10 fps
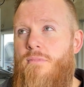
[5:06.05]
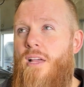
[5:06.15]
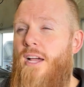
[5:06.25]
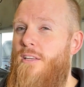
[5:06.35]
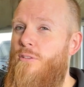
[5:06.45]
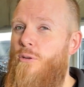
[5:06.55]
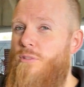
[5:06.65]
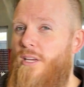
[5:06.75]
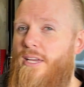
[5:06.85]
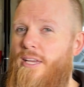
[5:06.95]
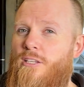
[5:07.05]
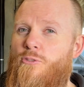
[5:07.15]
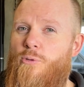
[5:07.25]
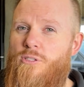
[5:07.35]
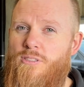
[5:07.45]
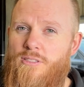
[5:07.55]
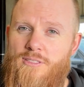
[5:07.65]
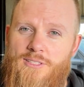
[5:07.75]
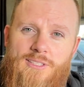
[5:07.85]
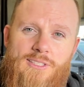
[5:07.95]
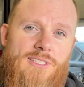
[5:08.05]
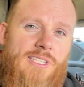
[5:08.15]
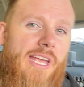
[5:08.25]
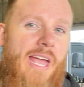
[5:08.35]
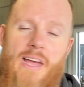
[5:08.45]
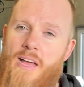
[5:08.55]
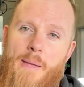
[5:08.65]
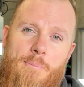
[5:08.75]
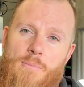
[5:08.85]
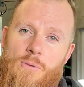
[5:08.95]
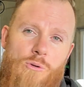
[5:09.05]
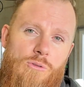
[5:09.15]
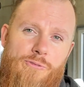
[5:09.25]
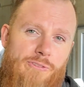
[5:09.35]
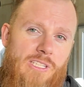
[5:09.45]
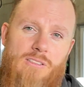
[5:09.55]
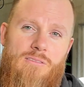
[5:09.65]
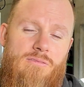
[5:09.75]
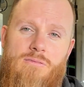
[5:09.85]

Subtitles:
I don't know the English word, CRMO4.